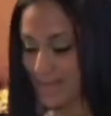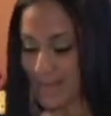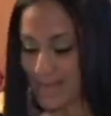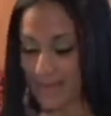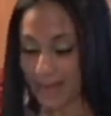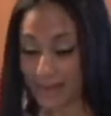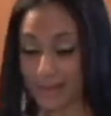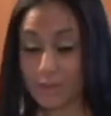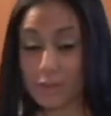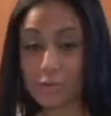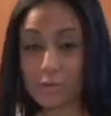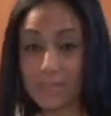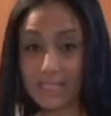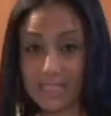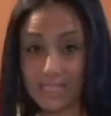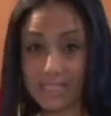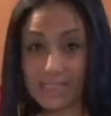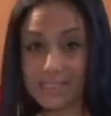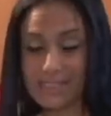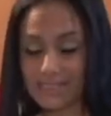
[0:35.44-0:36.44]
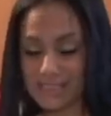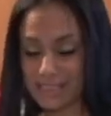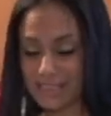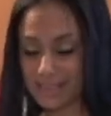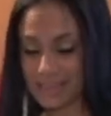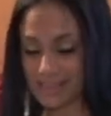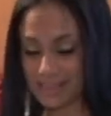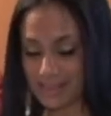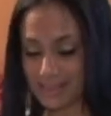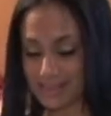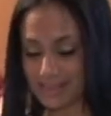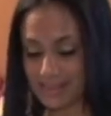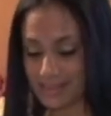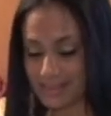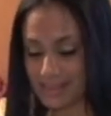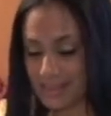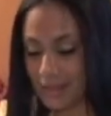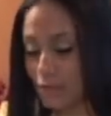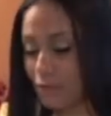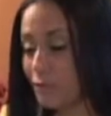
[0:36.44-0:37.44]
Our ingredients
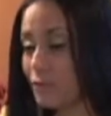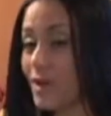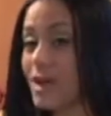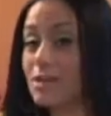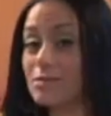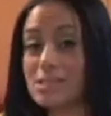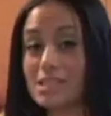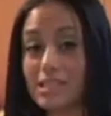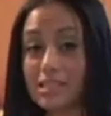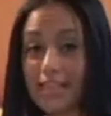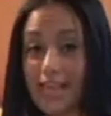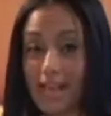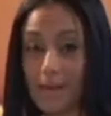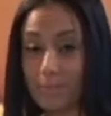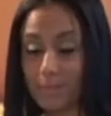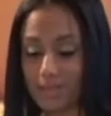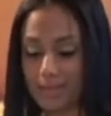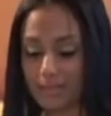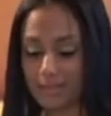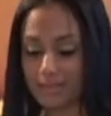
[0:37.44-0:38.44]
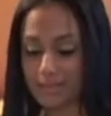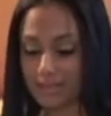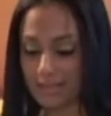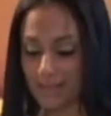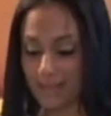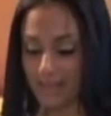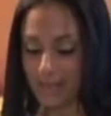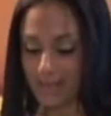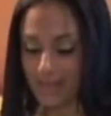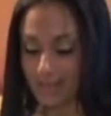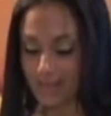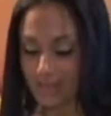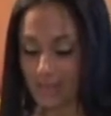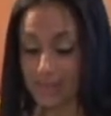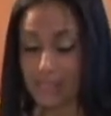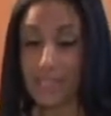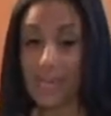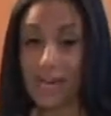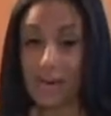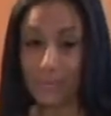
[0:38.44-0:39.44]
consist for our tilapia. The
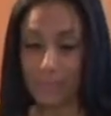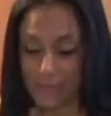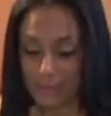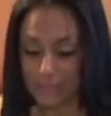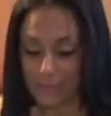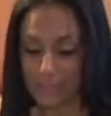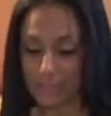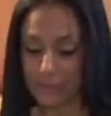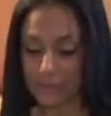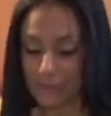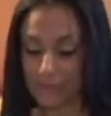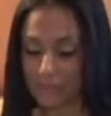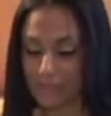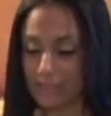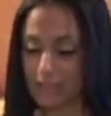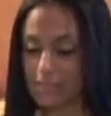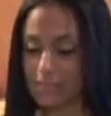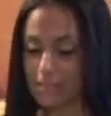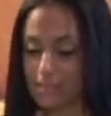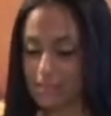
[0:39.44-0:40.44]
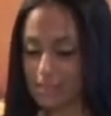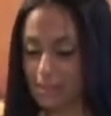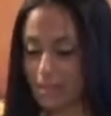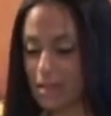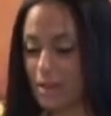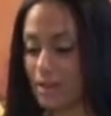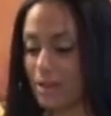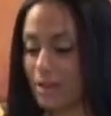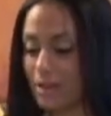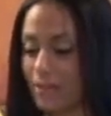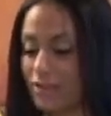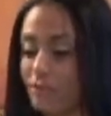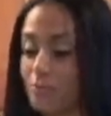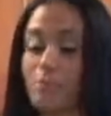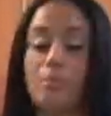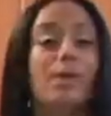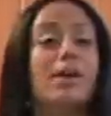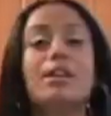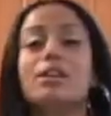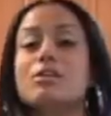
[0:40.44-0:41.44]
topping is going to consist of
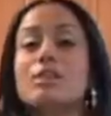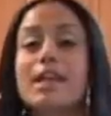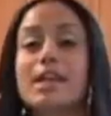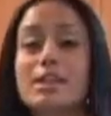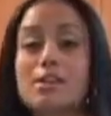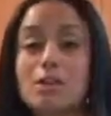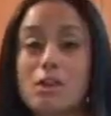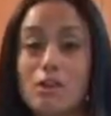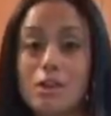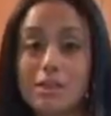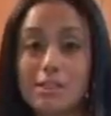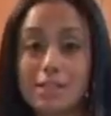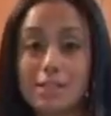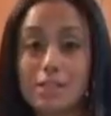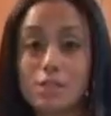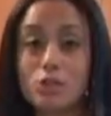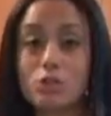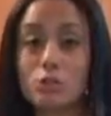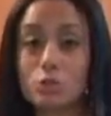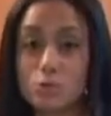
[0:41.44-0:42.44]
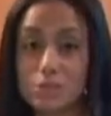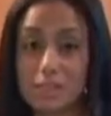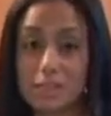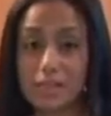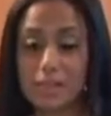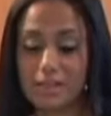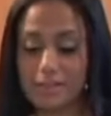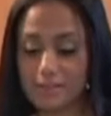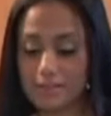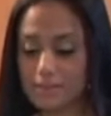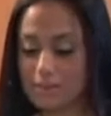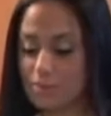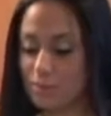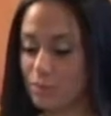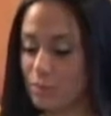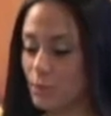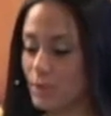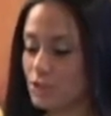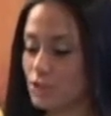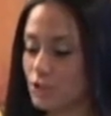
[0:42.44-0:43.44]
butter and garlic croutons,
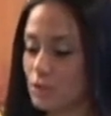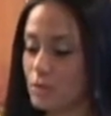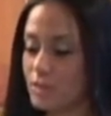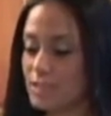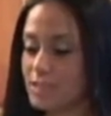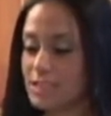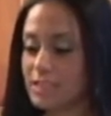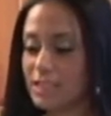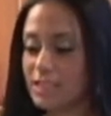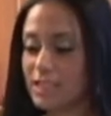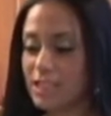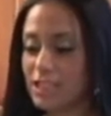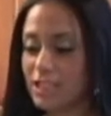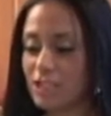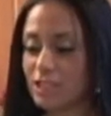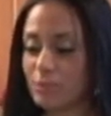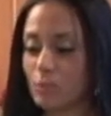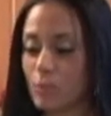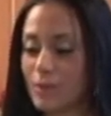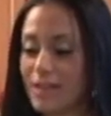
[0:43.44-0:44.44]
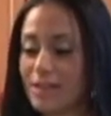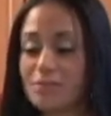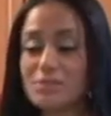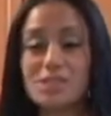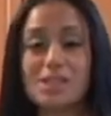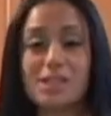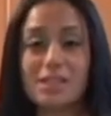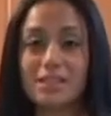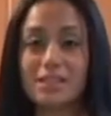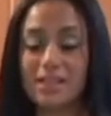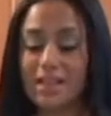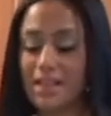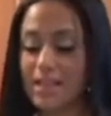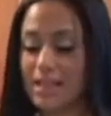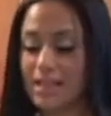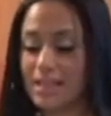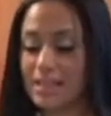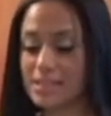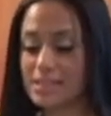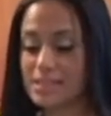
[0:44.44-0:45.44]
which you can see in here. What I've done
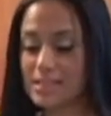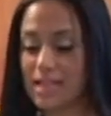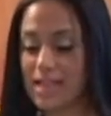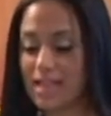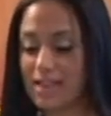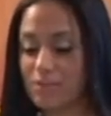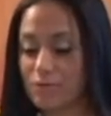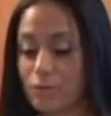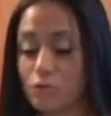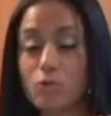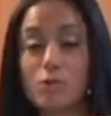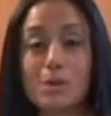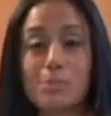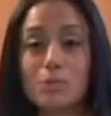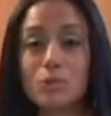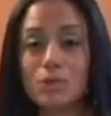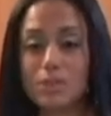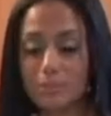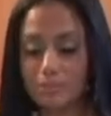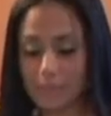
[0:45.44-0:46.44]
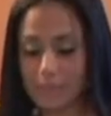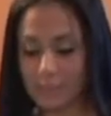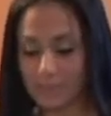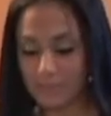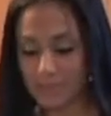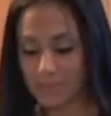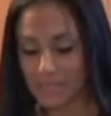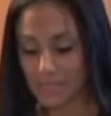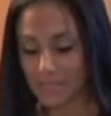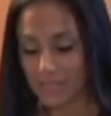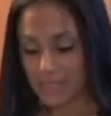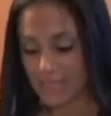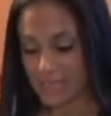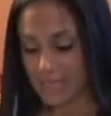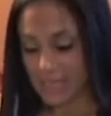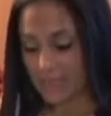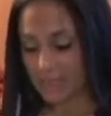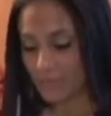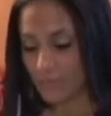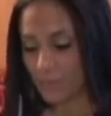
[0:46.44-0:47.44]
is I've crumbled them up.
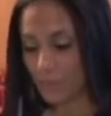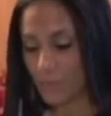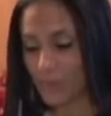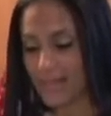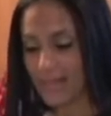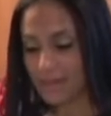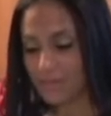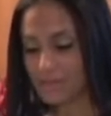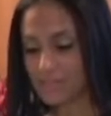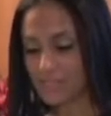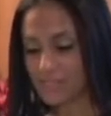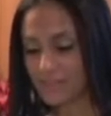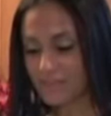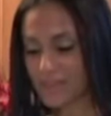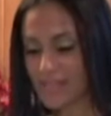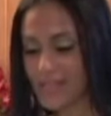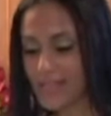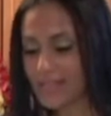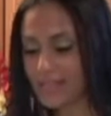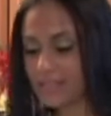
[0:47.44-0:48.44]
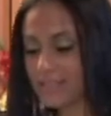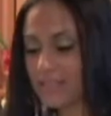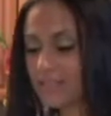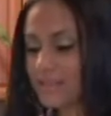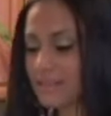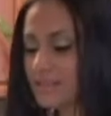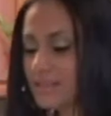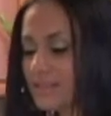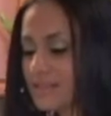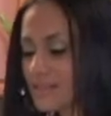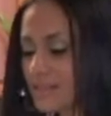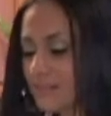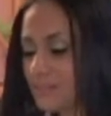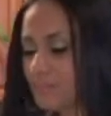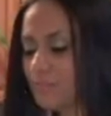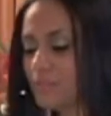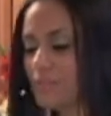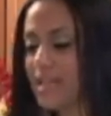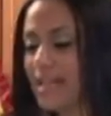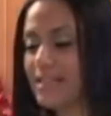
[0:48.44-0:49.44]
And the way I've done that is
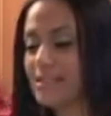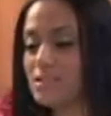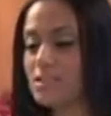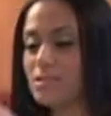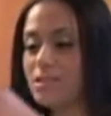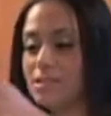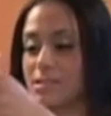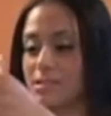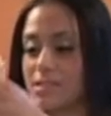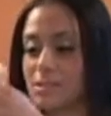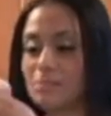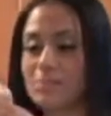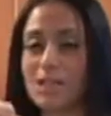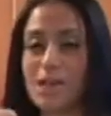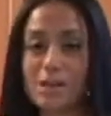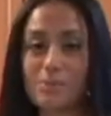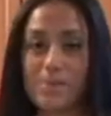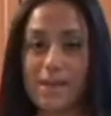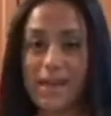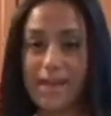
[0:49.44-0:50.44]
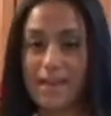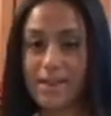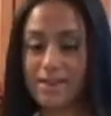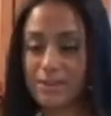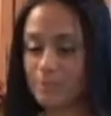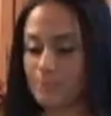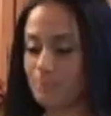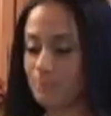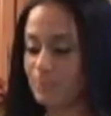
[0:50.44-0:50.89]
I took a Ziploc bag,